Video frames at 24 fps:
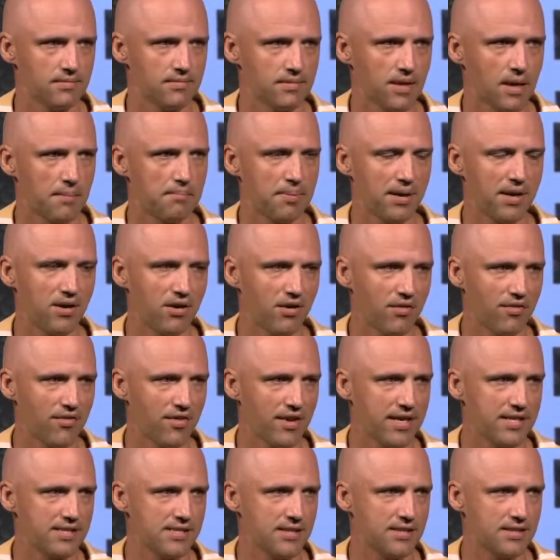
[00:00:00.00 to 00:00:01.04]
I'm
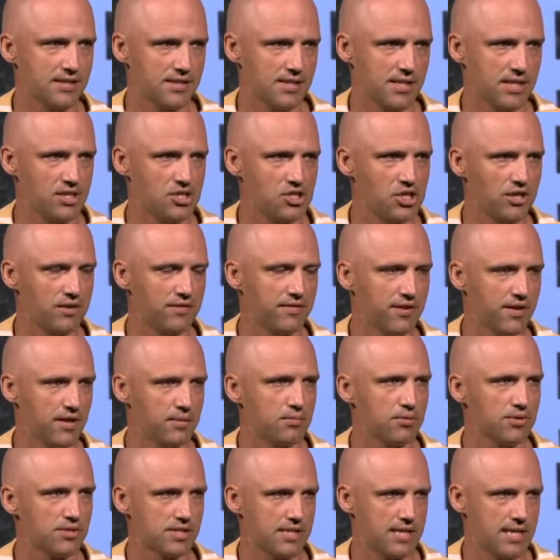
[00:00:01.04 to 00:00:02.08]
paraphrasing the teaching of
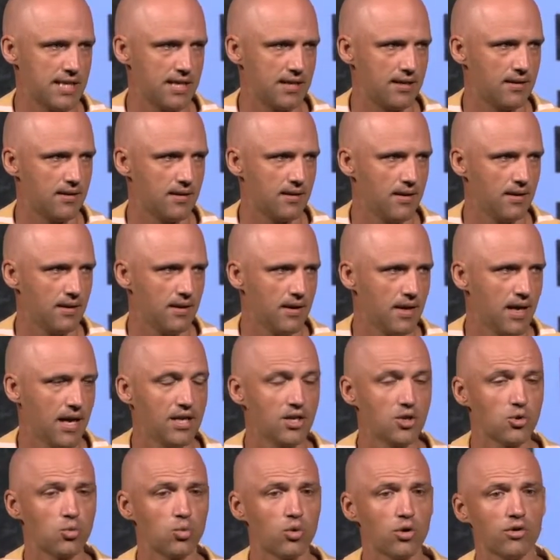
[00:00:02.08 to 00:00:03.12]
Hebrews 10. And
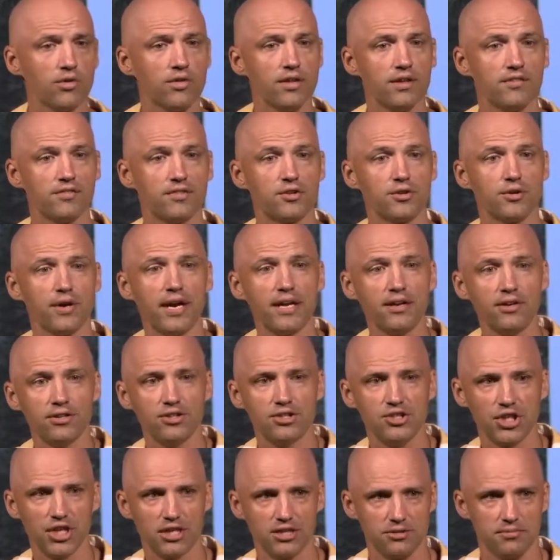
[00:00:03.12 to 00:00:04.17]
you're worthy of greater
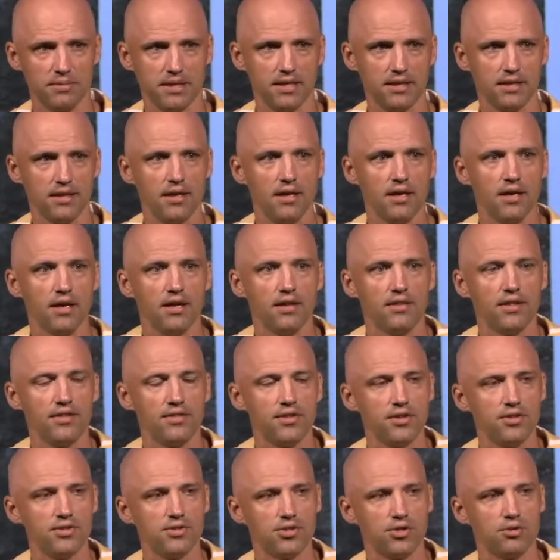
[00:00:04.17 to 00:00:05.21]
judgment than
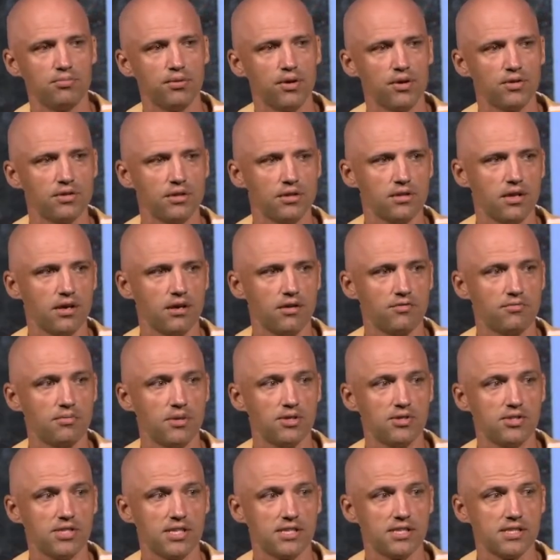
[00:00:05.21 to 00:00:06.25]
those who broke the law of
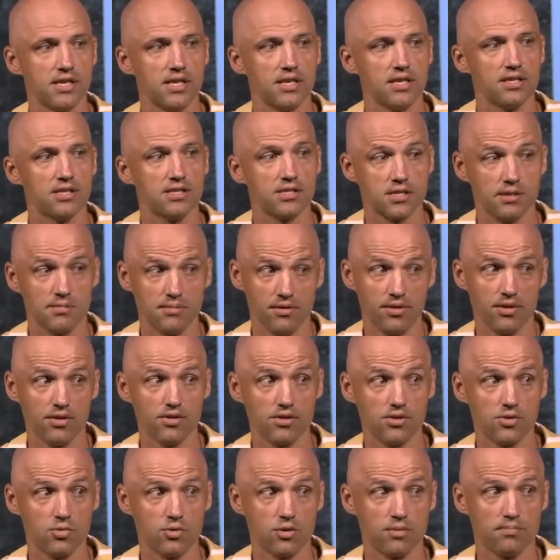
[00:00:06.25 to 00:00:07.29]
Moses. Some of
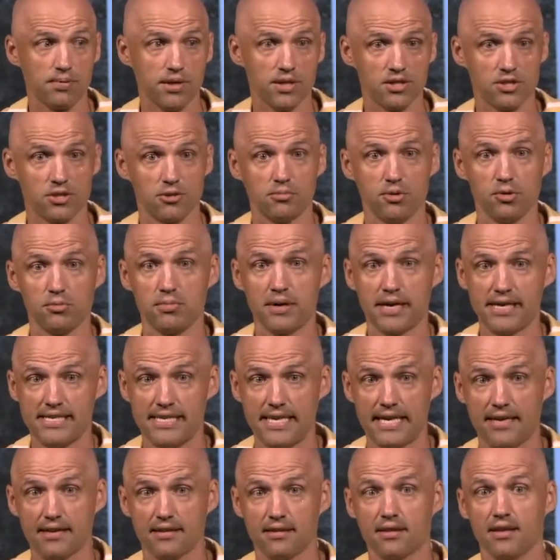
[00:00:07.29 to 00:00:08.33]
those were punishable by
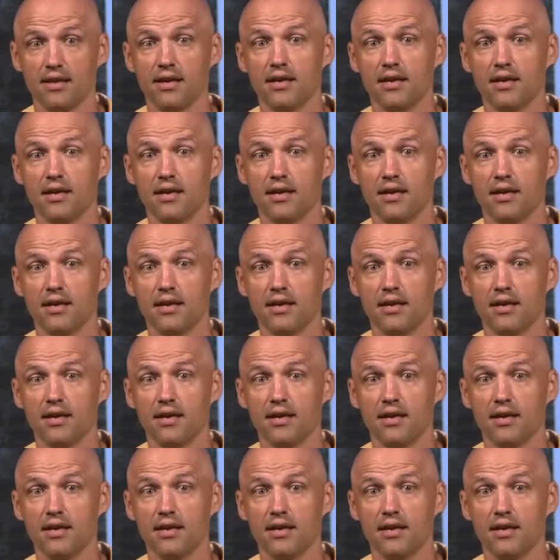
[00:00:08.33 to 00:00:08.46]
death.